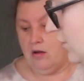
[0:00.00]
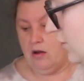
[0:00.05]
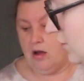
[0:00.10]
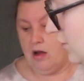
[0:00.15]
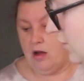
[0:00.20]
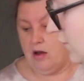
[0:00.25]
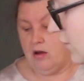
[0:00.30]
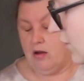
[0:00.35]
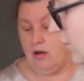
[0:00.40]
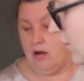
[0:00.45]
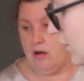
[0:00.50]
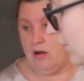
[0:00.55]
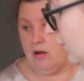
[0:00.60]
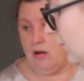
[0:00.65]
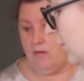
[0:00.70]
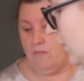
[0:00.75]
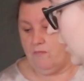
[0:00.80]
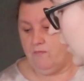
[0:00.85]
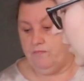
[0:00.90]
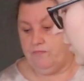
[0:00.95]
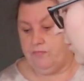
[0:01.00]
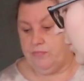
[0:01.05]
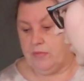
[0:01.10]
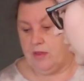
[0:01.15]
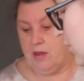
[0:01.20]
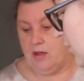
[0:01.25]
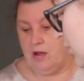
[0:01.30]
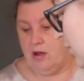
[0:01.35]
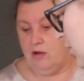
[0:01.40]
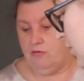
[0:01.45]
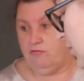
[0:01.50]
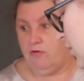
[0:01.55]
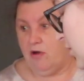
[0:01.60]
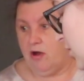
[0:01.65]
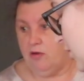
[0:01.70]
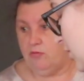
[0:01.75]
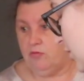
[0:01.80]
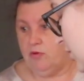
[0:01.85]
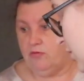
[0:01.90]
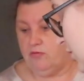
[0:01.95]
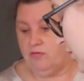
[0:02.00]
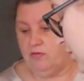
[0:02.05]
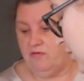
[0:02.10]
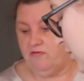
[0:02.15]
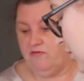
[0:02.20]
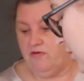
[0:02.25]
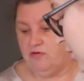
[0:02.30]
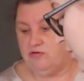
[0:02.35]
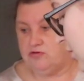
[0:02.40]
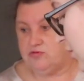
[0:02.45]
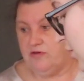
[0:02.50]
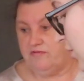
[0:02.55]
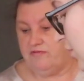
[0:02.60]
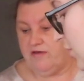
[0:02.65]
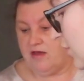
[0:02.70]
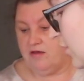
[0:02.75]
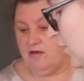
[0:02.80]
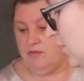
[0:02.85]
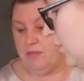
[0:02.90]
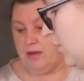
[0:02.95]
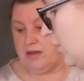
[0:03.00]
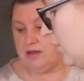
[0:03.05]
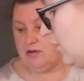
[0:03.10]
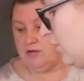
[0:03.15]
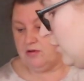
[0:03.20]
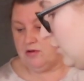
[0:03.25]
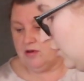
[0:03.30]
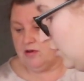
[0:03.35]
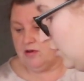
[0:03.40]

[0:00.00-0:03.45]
so you've got another one coming. Oh right, what, well, we filled with bacon?